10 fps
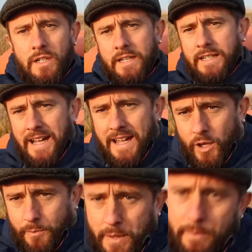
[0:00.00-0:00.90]
I can't
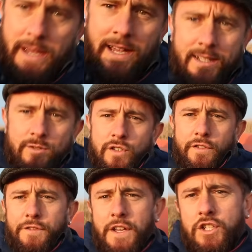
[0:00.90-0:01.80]
help it, mate. I'm just a
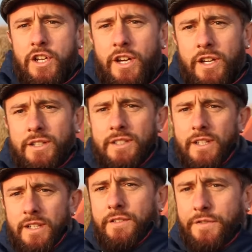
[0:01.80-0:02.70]
fidgeter.
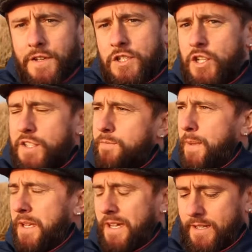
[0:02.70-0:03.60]
Fidget
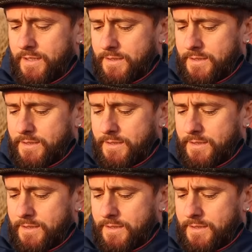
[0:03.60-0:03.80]
spinner.